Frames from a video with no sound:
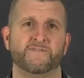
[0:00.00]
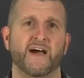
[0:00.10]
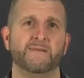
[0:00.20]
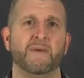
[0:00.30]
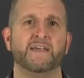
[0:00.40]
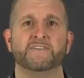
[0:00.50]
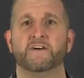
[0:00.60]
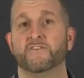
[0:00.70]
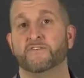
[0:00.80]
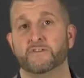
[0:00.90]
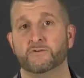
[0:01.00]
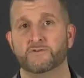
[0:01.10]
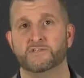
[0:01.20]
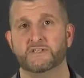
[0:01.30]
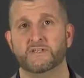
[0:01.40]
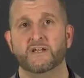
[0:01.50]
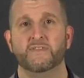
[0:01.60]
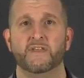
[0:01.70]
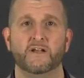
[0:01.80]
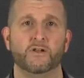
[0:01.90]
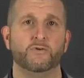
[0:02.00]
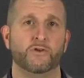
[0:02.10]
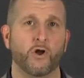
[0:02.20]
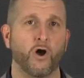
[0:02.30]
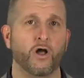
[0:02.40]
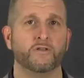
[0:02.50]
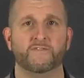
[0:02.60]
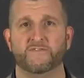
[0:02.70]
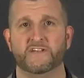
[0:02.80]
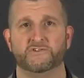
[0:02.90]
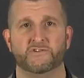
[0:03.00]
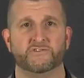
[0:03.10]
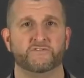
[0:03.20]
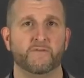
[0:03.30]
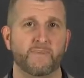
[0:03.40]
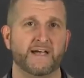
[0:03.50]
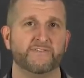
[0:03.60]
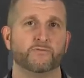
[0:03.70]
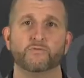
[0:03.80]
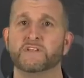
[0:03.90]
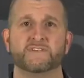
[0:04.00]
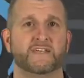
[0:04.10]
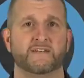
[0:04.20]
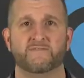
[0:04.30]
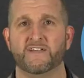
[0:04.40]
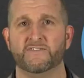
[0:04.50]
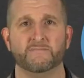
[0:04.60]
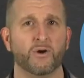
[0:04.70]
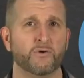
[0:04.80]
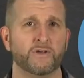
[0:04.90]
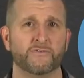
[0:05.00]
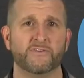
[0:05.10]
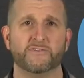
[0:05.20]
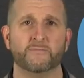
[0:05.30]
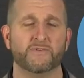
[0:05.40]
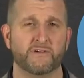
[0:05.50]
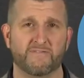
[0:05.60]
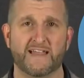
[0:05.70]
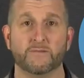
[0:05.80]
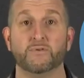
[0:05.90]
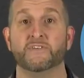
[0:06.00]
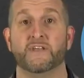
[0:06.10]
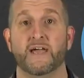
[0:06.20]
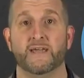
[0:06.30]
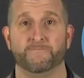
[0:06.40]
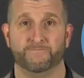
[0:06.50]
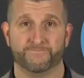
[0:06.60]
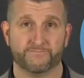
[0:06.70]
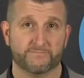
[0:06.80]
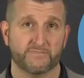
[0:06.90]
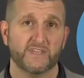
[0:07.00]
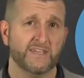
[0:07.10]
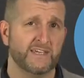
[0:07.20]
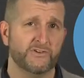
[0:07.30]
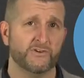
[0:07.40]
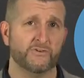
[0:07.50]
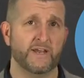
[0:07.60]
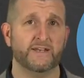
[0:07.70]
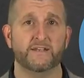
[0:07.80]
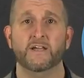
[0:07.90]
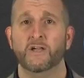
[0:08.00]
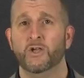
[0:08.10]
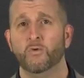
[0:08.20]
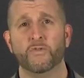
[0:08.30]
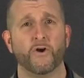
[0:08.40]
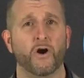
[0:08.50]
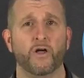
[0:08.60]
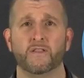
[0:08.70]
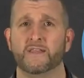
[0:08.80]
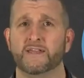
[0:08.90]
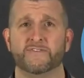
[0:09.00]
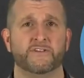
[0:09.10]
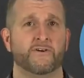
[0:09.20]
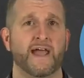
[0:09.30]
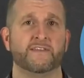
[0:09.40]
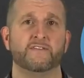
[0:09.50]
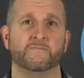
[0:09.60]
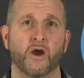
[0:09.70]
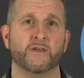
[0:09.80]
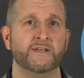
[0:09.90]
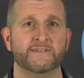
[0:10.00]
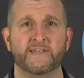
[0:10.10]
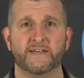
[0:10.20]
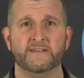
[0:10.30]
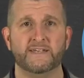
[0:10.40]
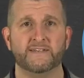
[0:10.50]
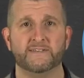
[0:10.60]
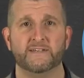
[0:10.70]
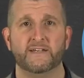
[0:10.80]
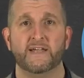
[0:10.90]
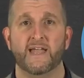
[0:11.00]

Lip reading: find myself a solution that included all of the features of the best real estate investing PODIO systems available today, integrated with all the latest interactive marketing techniques,